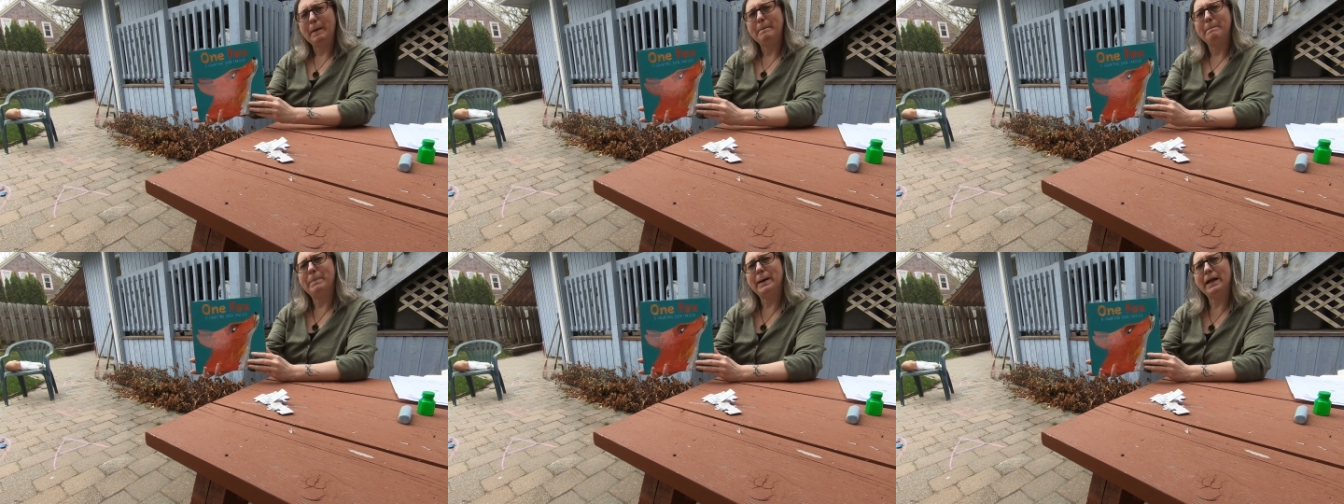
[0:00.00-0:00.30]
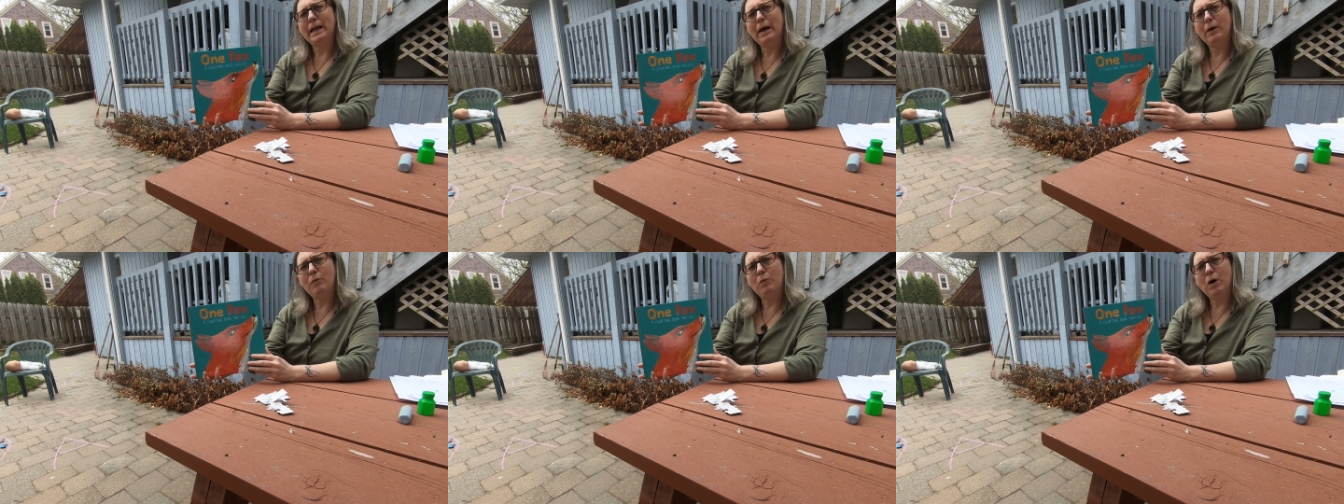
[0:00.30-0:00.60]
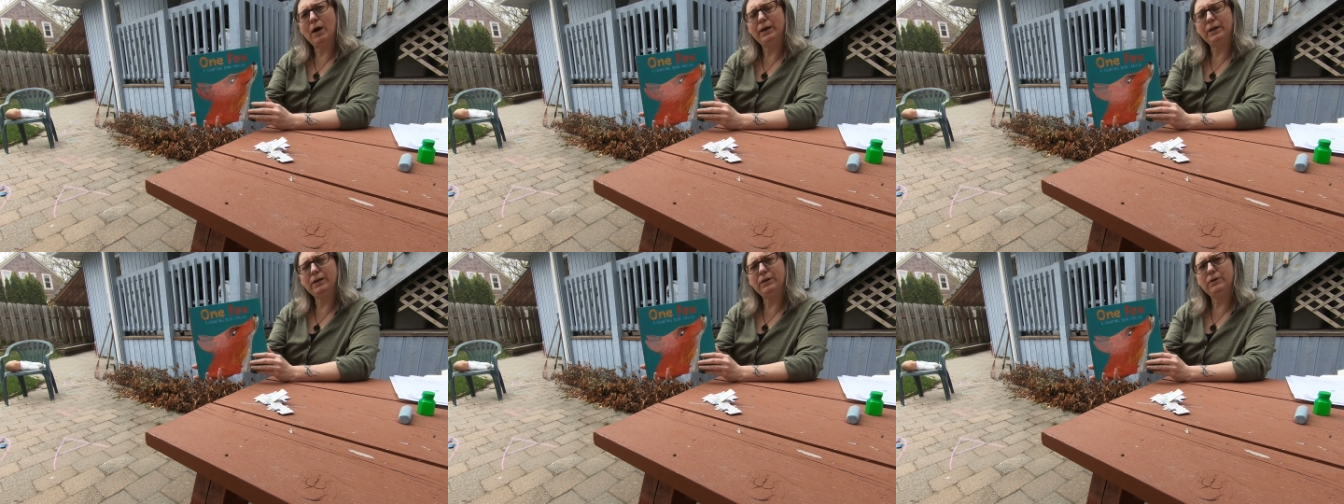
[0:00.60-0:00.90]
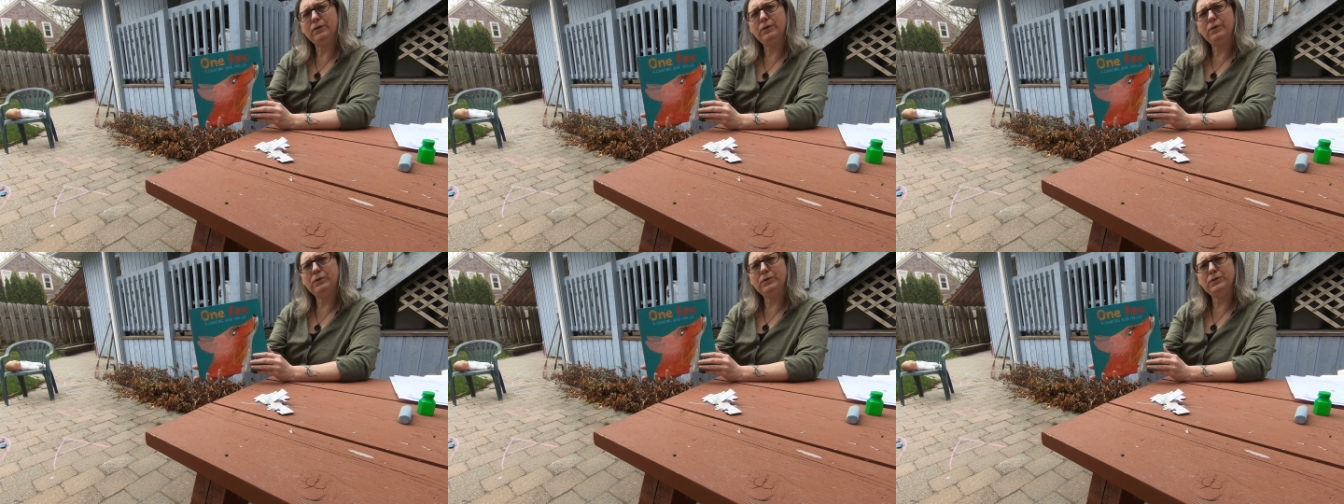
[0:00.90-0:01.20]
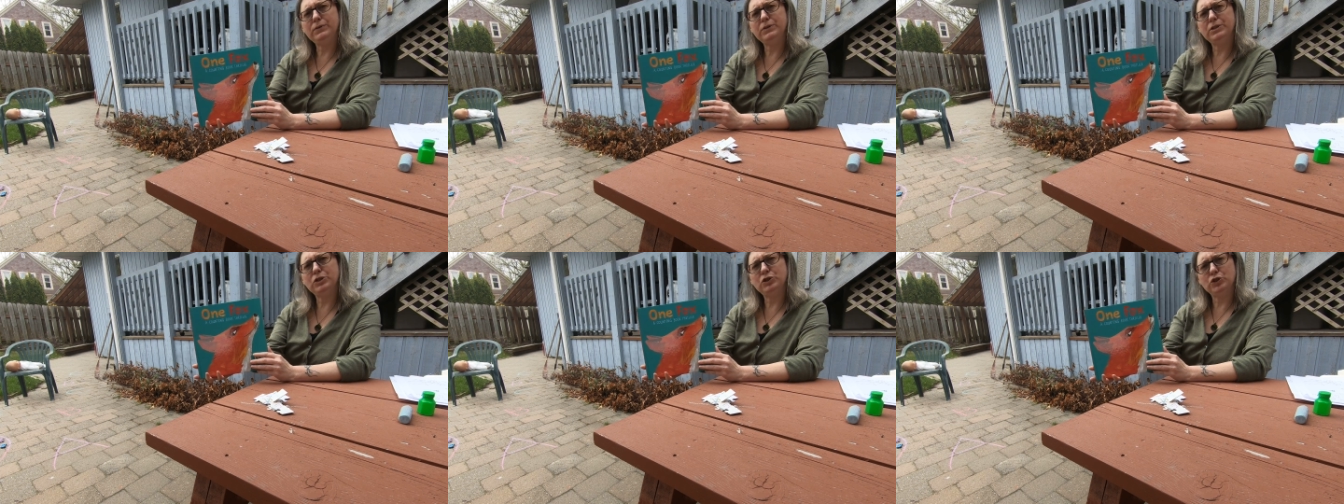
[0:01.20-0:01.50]
But I want you
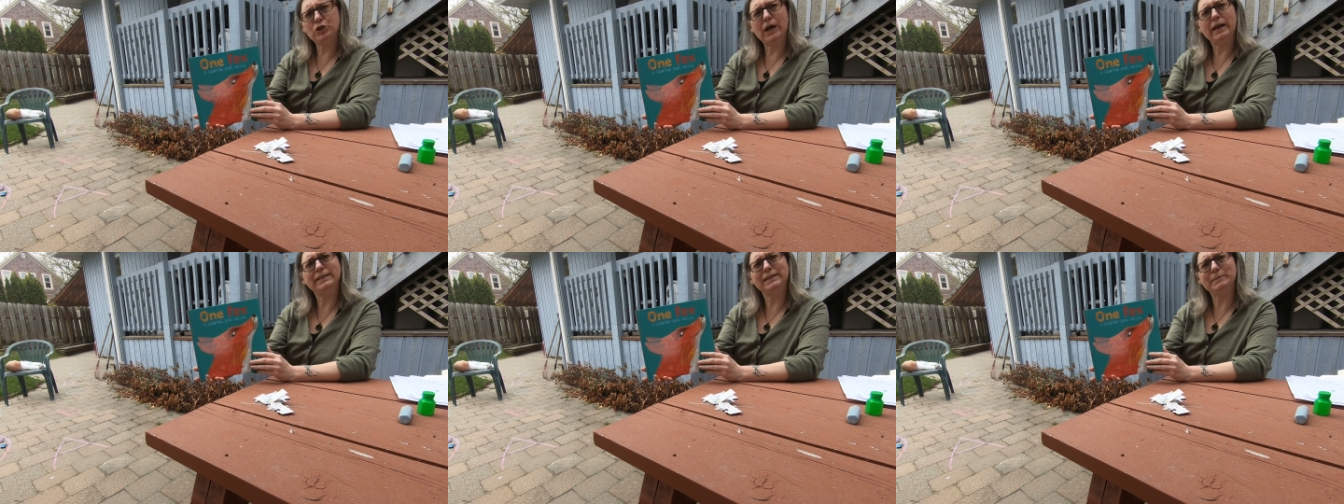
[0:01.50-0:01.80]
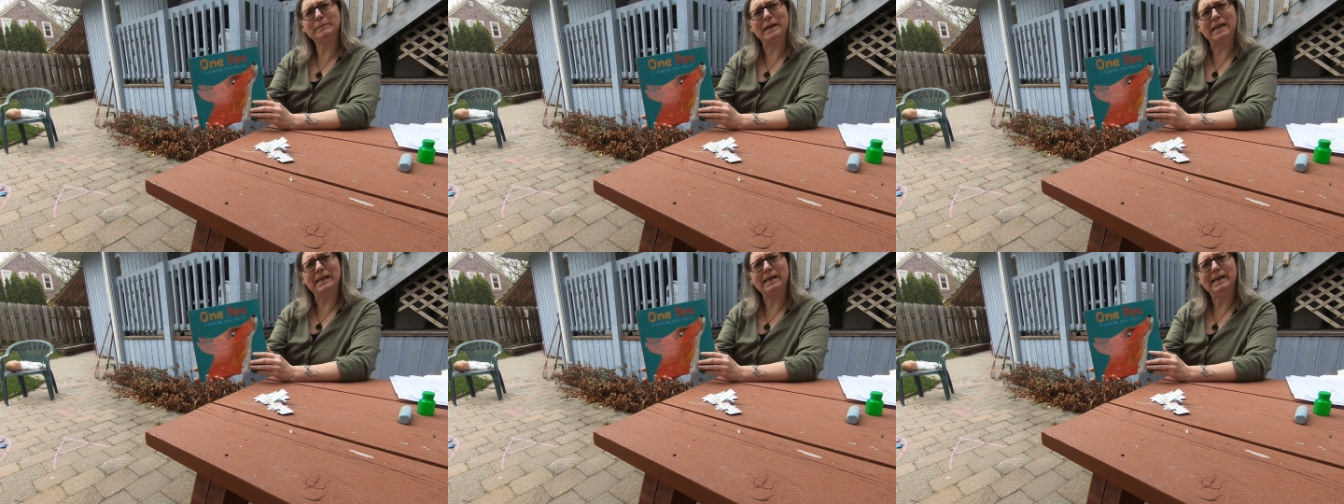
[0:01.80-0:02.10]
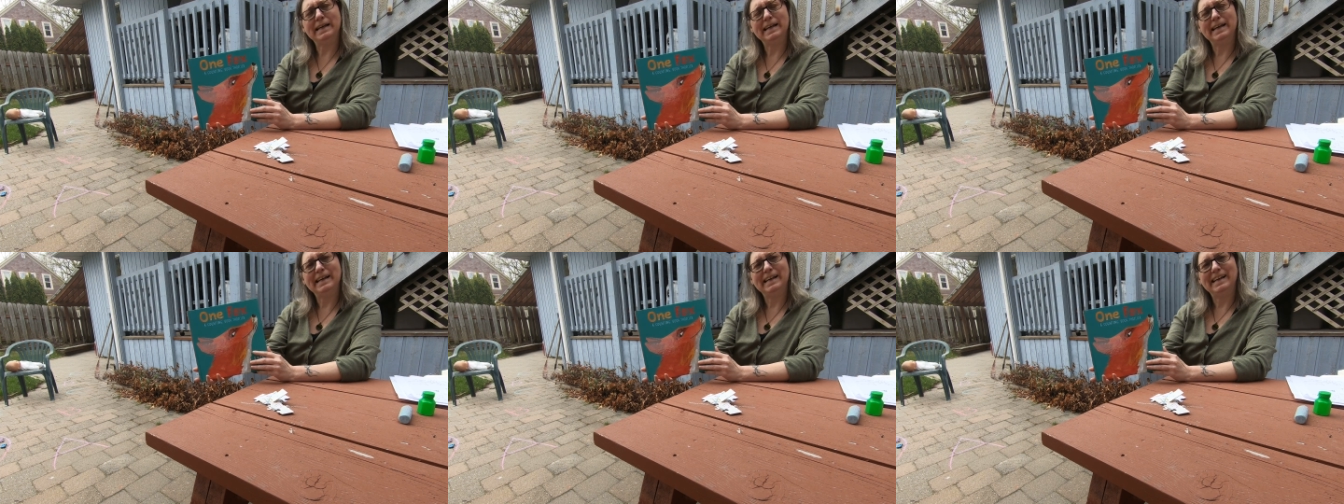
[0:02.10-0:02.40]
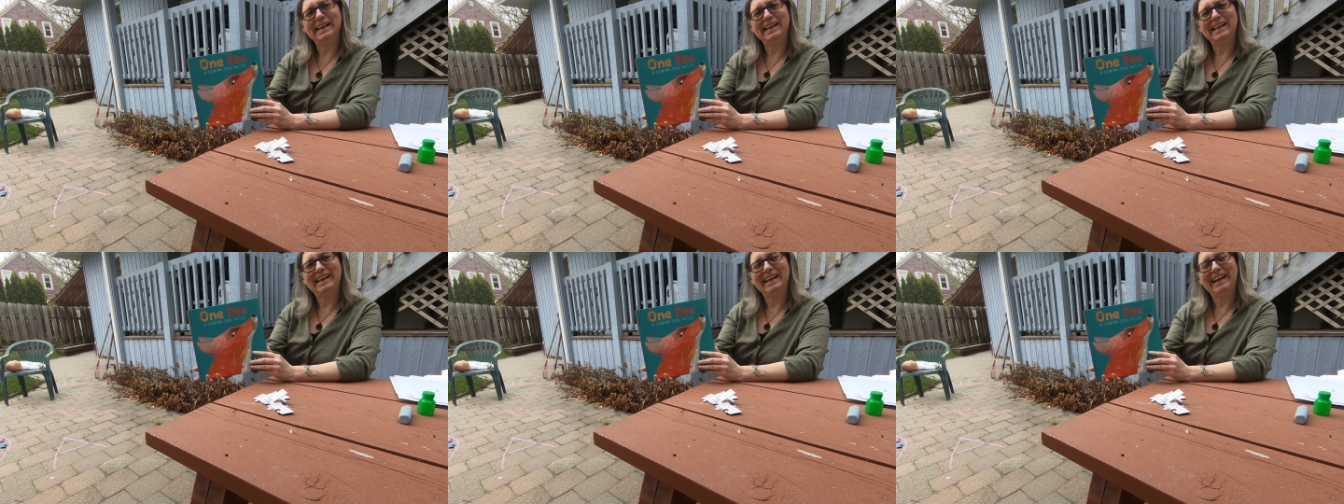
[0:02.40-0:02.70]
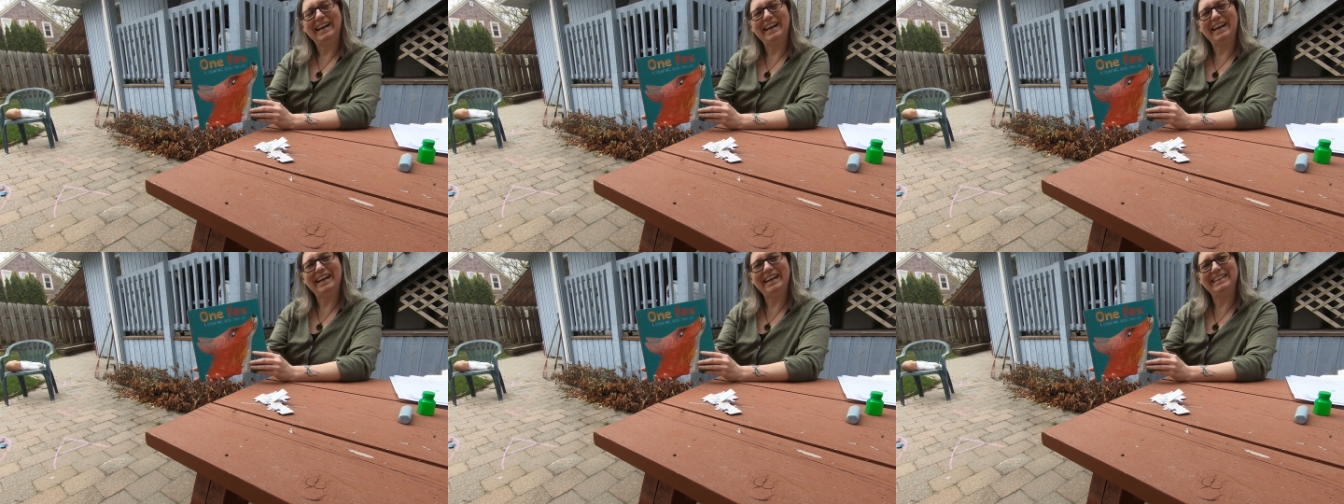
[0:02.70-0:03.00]
to trust me
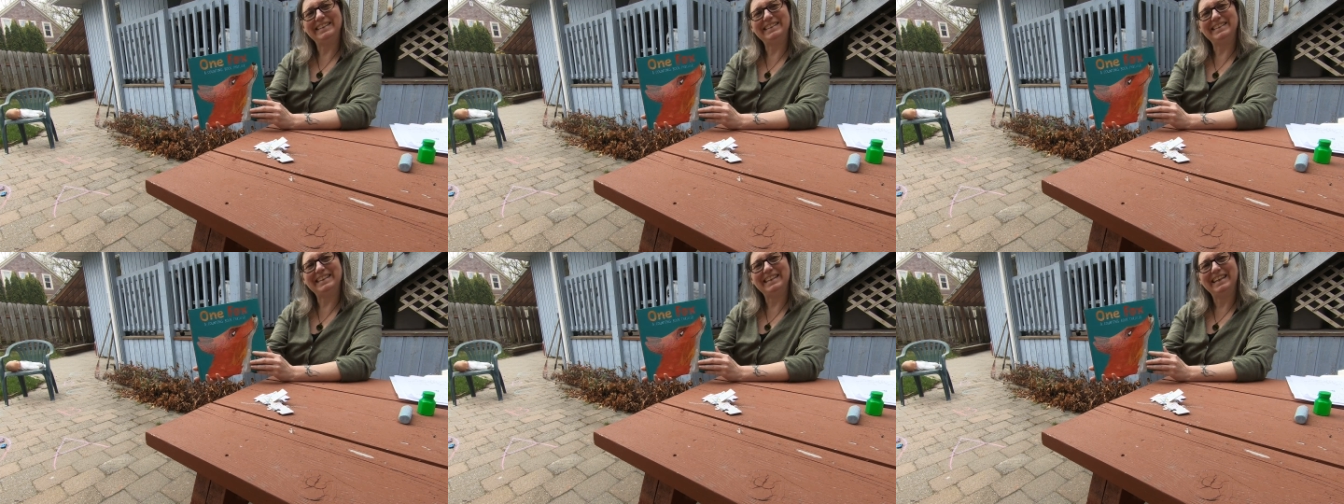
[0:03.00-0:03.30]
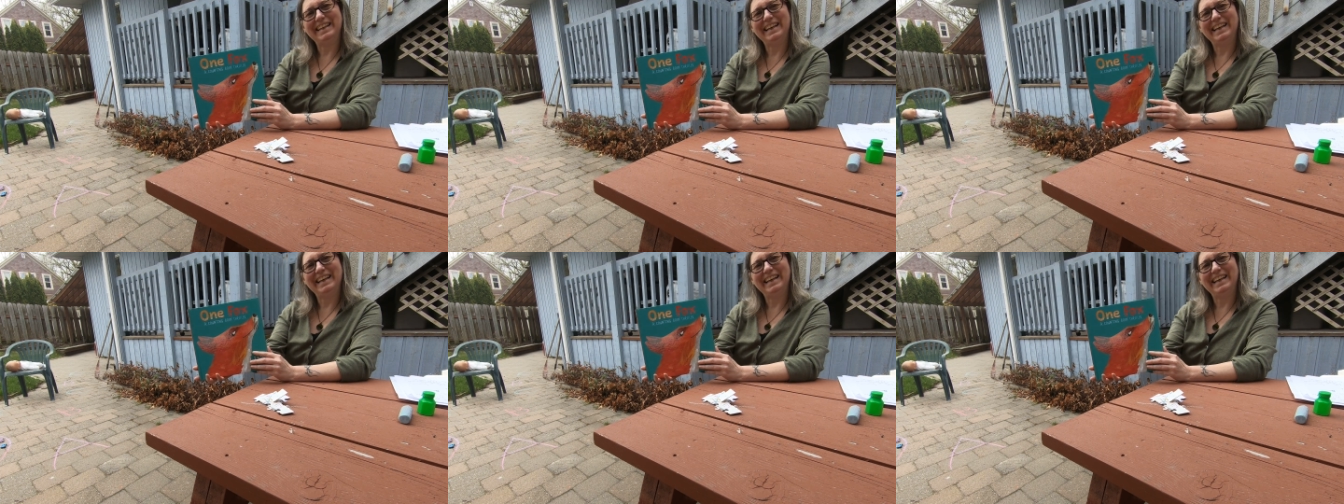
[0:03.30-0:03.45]
because